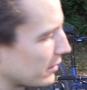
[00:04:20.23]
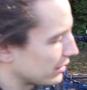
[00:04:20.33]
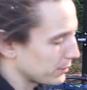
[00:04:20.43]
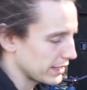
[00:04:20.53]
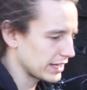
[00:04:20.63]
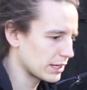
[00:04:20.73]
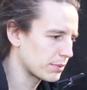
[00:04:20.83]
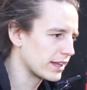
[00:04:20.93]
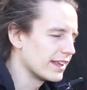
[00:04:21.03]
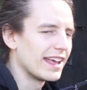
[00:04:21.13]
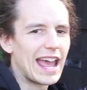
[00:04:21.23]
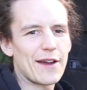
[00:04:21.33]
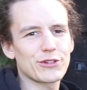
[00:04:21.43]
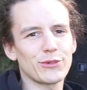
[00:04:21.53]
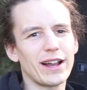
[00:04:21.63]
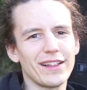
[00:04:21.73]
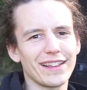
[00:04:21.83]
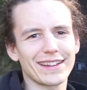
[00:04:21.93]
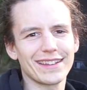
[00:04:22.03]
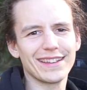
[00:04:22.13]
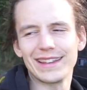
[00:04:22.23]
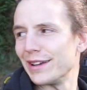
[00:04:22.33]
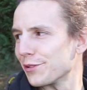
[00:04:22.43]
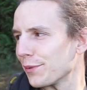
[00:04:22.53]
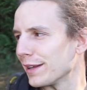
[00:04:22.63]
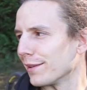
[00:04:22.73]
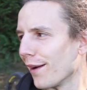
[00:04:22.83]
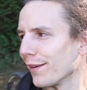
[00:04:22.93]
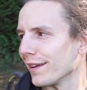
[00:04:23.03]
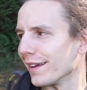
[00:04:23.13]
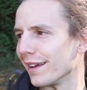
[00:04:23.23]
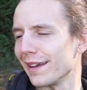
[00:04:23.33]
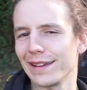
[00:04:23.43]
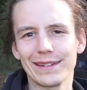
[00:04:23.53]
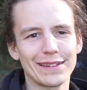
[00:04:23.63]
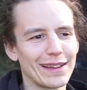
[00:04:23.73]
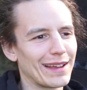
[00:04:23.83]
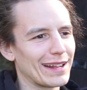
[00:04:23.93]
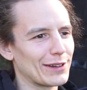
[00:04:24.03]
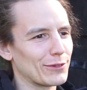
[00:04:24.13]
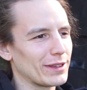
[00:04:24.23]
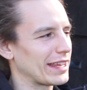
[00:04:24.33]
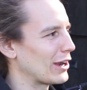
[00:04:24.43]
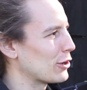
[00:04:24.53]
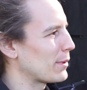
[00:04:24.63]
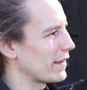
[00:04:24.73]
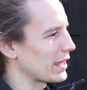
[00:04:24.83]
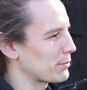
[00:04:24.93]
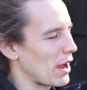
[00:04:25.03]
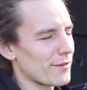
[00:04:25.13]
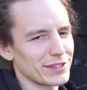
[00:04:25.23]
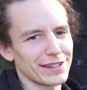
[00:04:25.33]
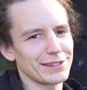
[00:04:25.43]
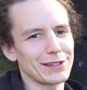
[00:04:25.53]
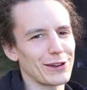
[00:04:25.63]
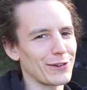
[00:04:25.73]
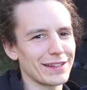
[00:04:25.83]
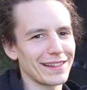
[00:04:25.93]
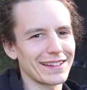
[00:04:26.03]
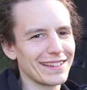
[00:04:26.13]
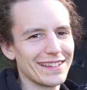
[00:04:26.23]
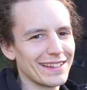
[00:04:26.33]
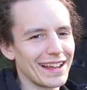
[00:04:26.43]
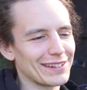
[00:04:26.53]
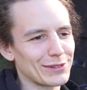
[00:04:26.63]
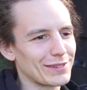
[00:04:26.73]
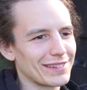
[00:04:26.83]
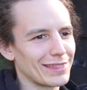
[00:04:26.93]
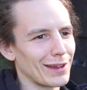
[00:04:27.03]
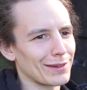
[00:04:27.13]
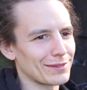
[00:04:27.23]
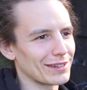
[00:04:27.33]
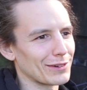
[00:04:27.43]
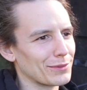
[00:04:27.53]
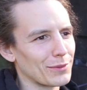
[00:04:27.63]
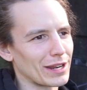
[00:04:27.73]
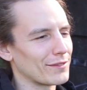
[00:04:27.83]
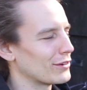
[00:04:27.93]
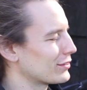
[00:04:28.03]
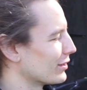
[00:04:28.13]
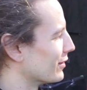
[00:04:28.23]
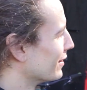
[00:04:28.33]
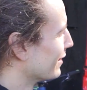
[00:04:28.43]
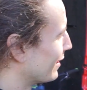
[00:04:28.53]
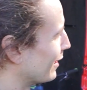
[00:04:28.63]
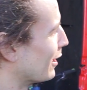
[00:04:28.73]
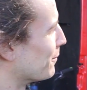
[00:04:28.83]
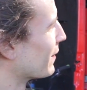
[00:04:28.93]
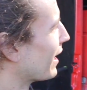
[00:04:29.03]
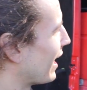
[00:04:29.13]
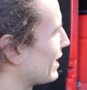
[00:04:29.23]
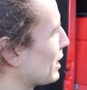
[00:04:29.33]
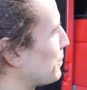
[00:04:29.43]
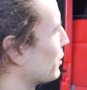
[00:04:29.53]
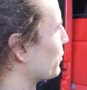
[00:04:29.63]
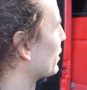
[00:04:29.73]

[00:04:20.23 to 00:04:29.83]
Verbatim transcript: at the beginning, but after a while, like it was pretty dark, and uh, I didn't really care about like privacy and security. Like I just thought, you know, whatever. So um, I ended up putting